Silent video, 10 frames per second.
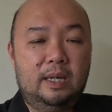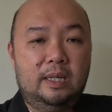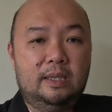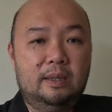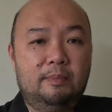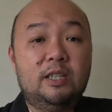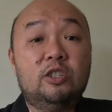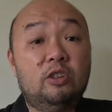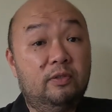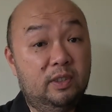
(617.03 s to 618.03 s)
It's a much
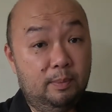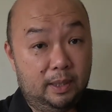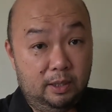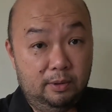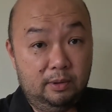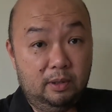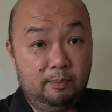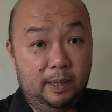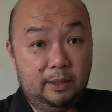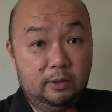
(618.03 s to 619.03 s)
softer material
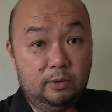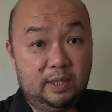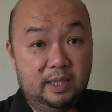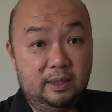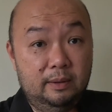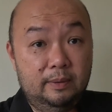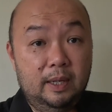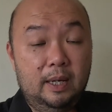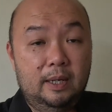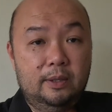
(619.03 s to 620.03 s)
compared to steel.
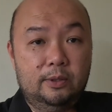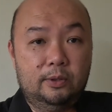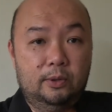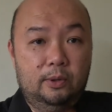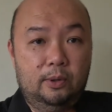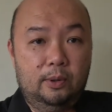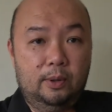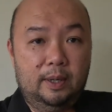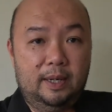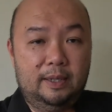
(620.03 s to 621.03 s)

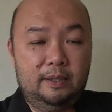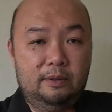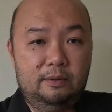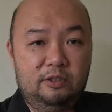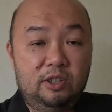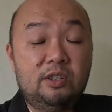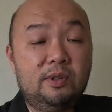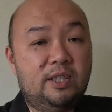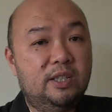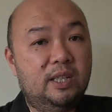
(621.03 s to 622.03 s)
So
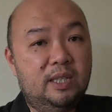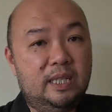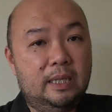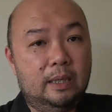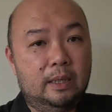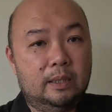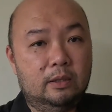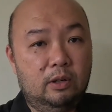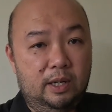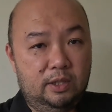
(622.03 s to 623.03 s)
structural rigidity
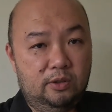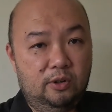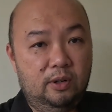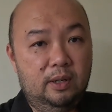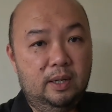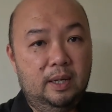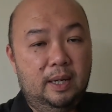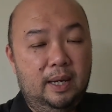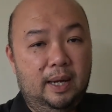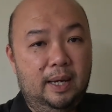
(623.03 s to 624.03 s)
is not as strong,
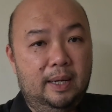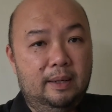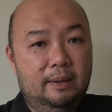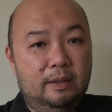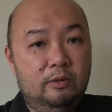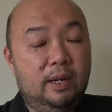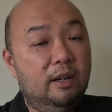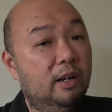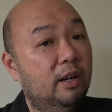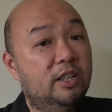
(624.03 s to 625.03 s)
and you
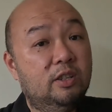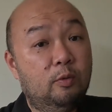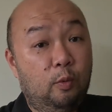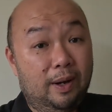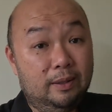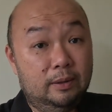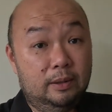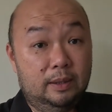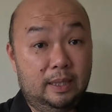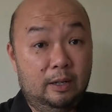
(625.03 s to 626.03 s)
cannot actually
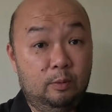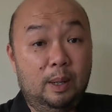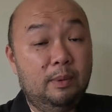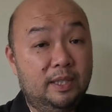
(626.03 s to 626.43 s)
weld aluminum.